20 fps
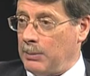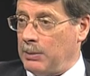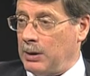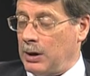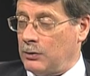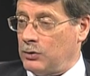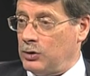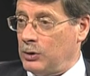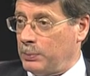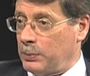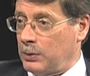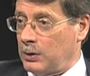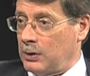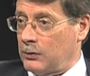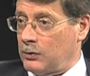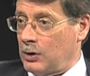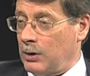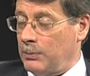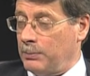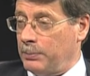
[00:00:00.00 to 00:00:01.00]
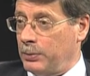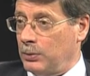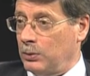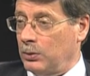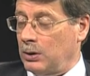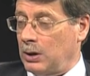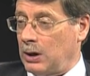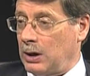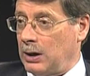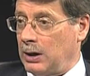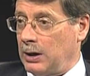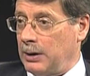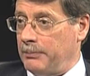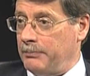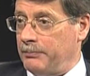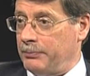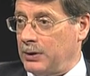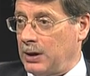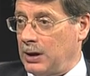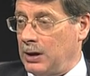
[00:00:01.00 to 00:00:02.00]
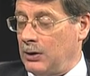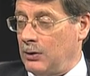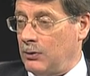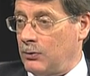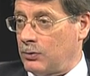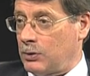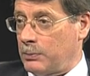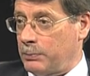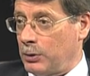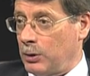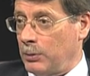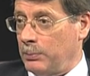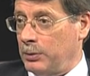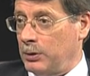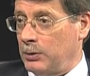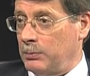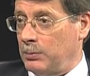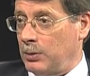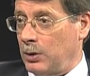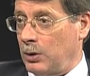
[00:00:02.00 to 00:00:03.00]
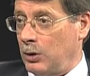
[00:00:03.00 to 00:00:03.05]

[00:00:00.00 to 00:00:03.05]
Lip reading: I mean, a typical example is the problem